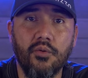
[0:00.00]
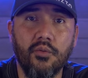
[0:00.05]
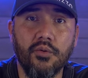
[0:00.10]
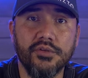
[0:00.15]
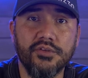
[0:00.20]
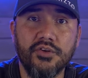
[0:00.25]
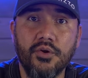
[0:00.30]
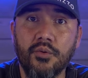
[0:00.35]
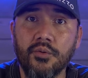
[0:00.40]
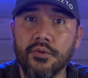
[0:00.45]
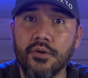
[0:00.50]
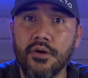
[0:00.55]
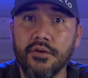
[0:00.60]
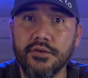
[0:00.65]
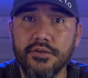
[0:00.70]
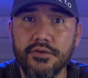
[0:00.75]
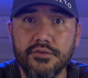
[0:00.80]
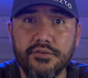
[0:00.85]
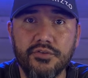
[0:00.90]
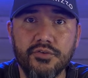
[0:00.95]
What's going on
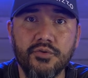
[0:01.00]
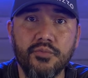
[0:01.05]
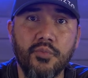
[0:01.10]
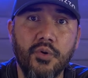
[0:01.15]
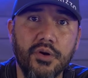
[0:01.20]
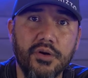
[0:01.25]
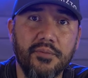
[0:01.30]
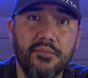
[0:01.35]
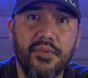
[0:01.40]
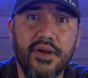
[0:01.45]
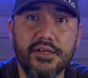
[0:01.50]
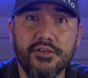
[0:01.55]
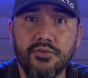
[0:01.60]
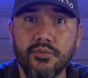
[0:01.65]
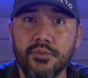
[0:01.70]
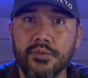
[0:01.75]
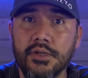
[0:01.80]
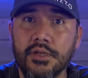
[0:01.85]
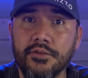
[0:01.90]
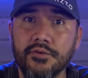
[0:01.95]
YouTube? Welcome back
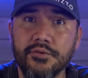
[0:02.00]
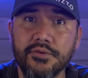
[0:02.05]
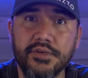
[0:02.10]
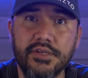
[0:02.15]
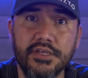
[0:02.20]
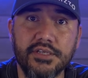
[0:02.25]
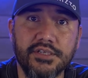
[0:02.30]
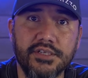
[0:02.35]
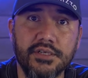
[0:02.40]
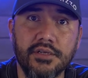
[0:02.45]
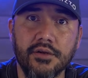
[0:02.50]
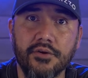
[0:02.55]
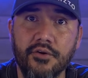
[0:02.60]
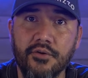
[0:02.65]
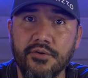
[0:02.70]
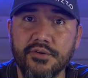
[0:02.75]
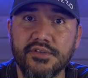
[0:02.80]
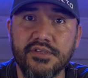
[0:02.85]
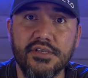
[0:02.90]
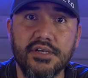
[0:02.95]
to another edition of
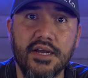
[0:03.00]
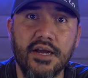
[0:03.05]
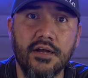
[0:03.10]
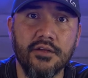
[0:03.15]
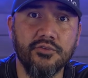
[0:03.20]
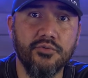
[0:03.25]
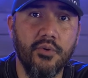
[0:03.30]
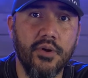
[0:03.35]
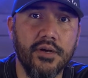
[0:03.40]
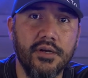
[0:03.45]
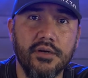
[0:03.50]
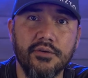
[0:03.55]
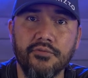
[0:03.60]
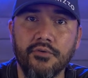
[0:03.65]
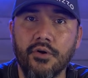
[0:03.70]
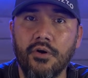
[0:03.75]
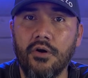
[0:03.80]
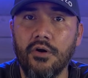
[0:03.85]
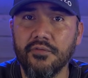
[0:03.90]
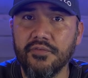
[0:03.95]
Currency Counts where I
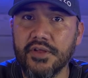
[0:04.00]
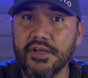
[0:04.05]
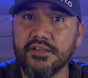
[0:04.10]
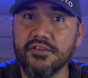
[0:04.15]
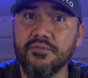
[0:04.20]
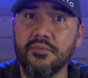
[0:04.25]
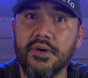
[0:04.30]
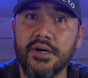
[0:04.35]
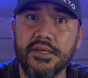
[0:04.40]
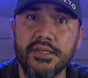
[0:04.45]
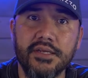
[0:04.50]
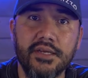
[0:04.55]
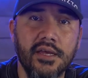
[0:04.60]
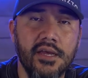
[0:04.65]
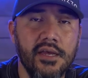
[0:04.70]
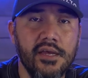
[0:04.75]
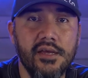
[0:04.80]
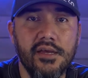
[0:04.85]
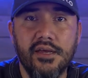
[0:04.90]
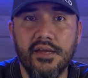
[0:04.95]
cover all things money.
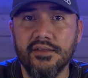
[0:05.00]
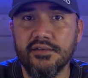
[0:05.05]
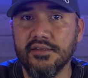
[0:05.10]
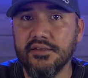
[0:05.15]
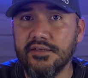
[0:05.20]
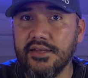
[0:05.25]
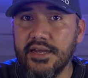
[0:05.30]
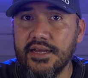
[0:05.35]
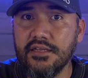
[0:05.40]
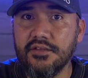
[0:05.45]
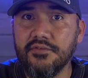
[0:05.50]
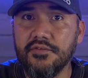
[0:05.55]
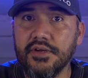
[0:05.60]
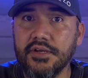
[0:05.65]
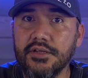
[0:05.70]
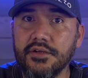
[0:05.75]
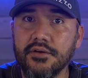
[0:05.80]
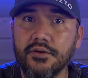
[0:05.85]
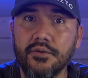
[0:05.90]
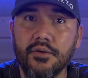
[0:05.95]
In today's
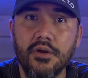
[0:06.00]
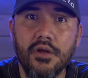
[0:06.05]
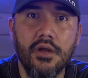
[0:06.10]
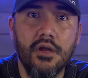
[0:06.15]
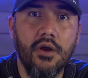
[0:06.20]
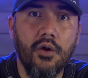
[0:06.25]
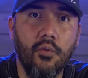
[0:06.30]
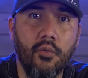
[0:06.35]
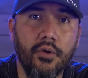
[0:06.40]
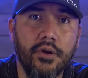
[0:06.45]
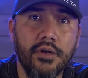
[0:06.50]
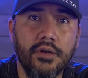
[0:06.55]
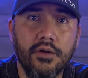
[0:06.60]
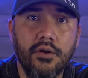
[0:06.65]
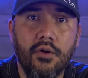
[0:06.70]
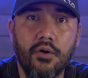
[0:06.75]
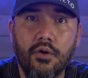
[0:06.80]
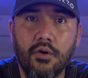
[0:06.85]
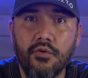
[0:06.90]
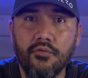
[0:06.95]
video, we're going to
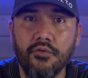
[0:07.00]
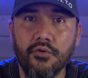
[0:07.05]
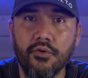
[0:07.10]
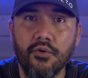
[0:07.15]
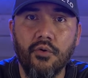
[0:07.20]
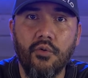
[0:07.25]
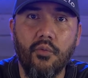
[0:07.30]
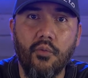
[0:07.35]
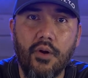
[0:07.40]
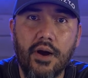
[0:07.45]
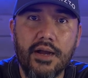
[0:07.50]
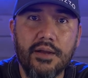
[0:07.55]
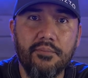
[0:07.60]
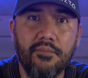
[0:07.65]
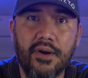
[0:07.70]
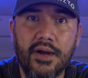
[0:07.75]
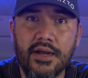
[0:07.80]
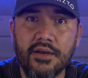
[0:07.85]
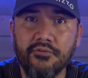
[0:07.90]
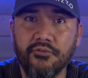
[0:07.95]
go over why
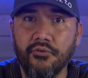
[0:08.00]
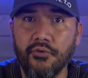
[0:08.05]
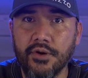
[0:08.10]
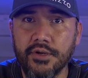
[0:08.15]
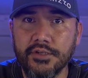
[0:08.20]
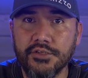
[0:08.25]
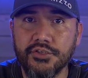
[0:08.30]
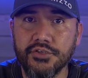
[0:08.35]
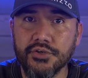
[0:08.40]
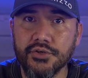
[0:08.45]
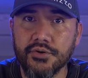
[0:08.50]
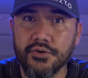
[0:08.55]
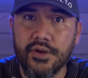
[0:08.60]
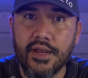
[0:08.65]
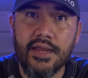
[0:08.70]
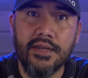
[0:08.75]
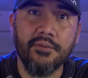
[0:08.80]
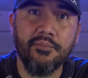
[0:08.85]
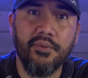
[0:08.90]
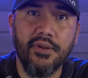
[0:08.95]
buying furniture
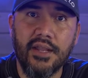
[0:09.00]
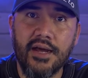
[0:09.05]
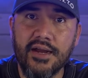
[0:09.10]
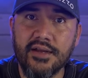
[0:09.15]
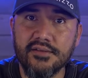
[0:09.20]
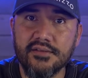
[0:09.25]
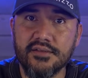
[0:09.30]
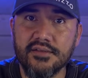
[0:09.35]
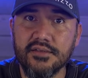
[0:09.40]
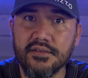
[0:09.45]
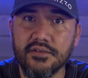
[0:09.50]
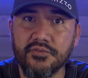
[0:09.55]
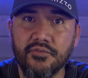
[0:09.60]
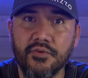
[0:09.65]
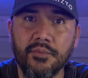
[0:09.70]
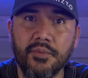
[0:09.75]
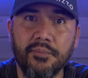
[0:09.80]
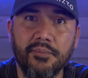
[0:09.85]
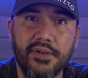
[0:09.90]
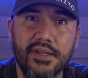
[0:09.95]
and appliances
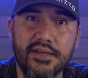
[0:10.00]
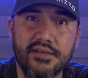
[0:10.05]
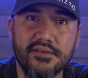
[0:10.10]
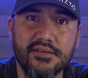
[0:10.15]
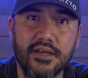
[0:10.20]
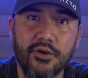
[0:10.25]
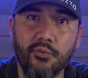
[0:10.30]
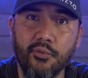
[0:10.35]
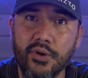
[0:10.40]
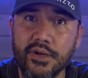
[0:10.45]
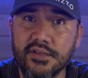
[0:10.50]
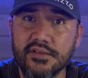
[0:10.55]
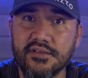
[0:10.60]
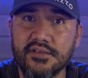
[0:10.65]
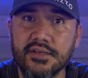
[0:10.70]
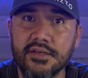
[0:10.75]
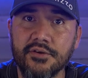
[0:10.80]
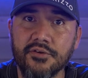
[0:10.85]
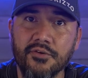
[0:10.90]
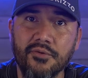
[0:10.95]
from a place like
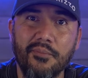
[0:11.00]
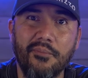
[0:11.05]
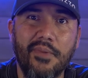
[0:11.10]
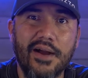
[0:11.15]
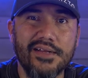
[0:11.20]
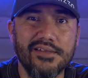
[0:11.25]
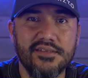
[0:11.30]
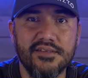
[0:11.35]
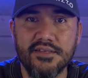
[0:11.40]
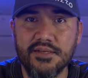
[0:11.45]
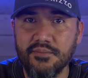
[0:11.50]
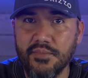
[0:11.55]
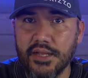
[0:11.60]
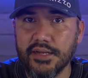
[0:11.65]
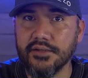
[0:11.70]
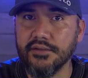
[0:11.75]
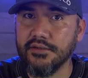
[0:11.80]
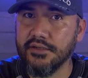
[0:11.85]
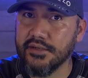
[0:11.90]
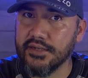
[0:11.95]
Rent-A-Center might seem
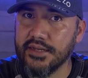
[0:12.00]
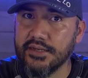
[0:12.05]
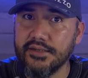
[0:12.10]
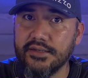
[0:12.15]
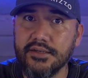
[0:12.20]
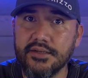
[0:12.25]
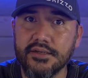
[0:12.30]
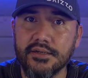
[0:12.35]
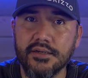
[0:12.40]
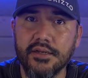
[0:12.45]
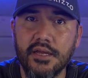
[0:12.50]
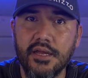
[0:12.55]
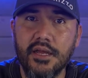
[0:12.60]
like a good idea